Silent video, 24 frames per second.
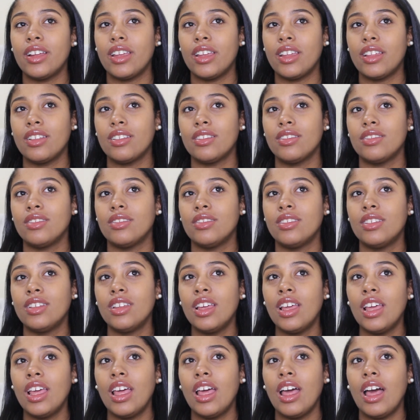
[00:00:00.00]
And
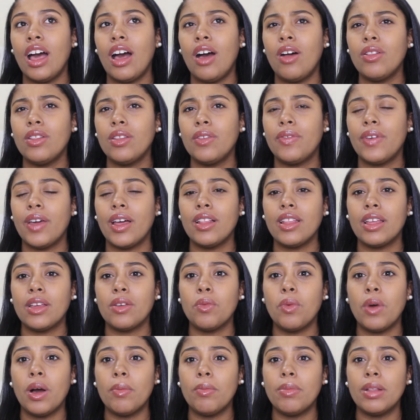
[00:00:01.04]
I only found like
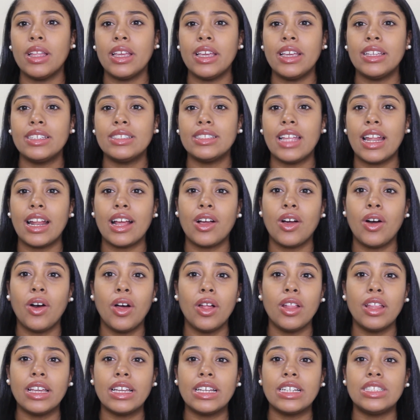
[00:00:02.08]
one place that I
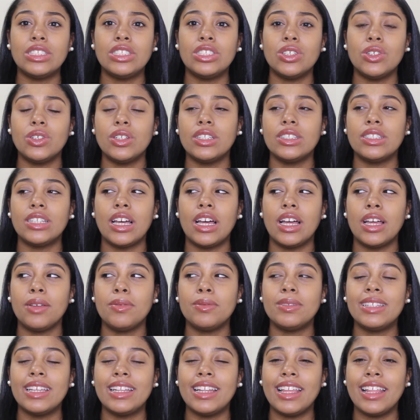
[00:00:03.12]
called like a jillion
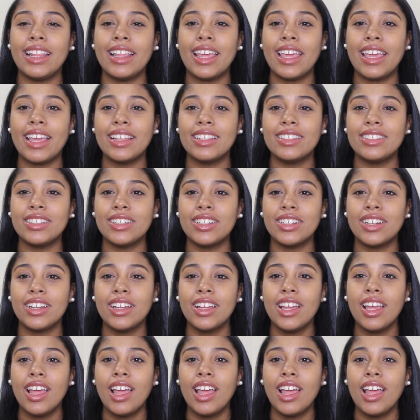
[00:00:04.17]
times and they didn't answer.